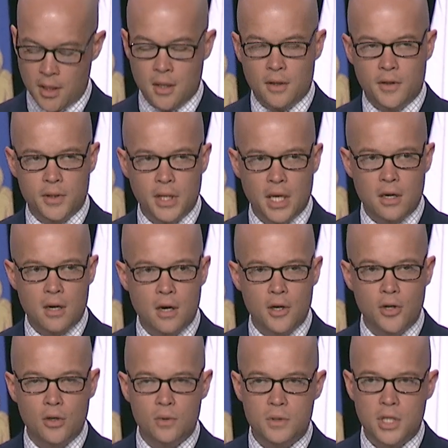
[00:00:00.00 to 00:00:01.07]
The
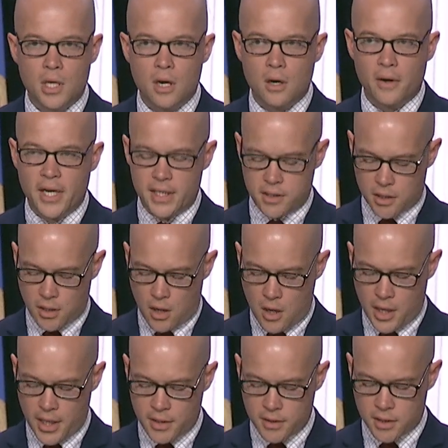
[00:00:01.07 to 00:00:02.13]
Leonardo DRS
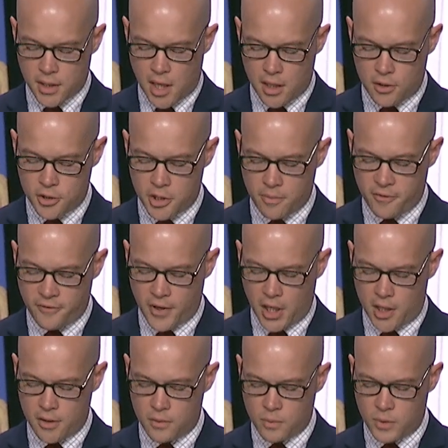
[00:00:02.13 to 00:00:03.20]
Guardian Scholarship Fund
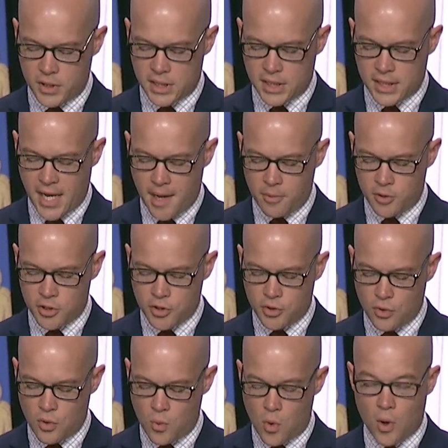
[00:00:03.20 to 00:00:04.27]
was established
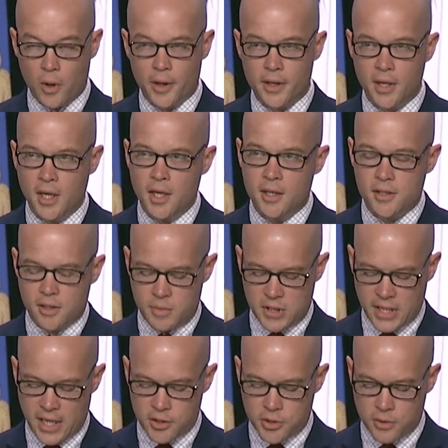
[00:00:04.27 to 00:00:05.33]
to award
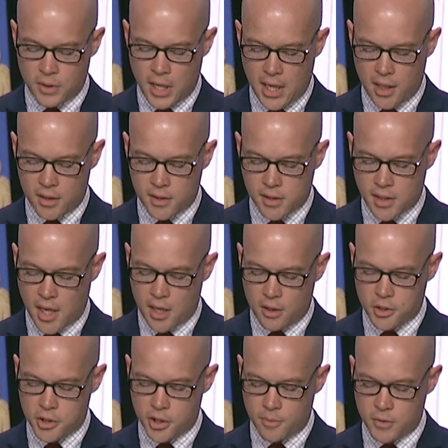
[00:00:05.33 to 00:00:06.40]
substantial college
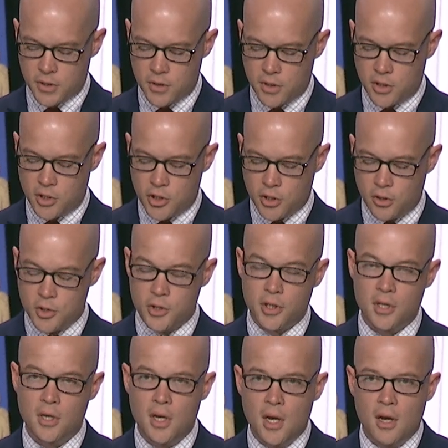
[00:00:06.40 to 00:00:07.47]
scholarships to the
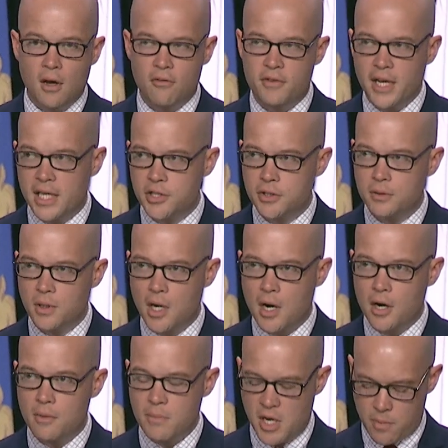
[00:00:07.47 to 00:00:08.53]
children of National
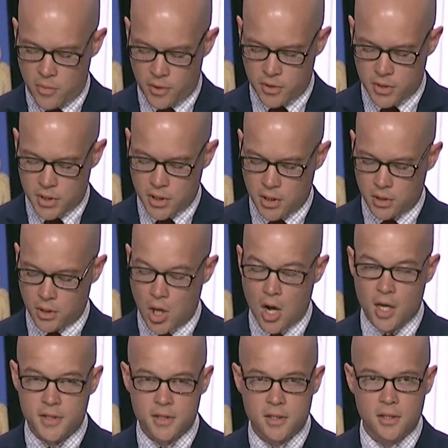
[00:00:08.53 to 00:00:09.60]
Guard members
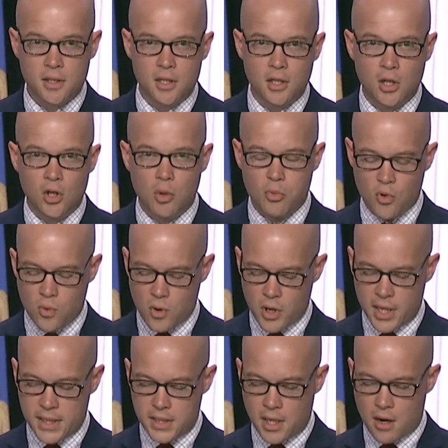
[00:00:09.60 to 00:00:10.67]
lost in the global war
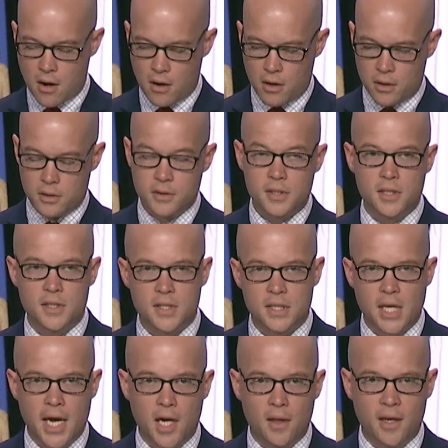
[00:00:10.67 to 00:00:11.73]
on terror since
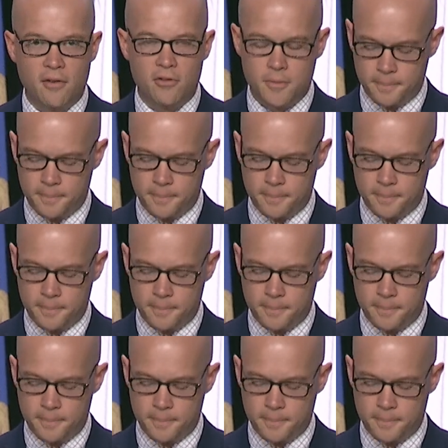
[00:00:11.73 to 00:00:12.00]
9/11.